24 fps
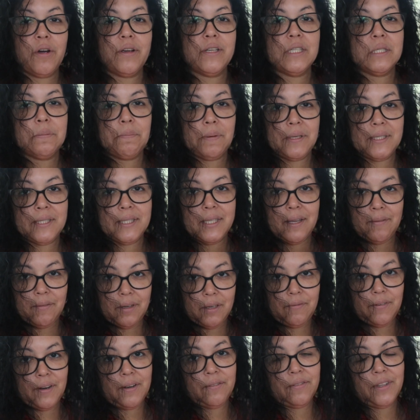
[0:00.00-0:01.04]
go out and spend
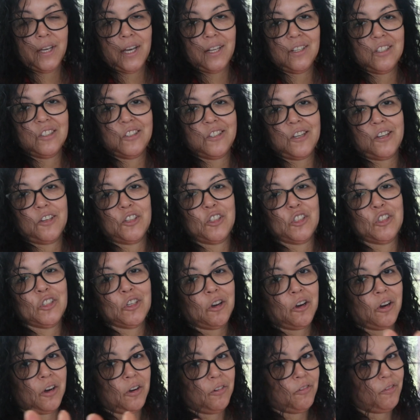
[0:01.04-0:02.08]
$75 on a
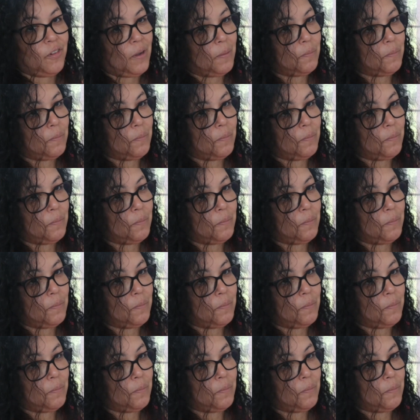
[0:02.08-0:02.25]
scarf.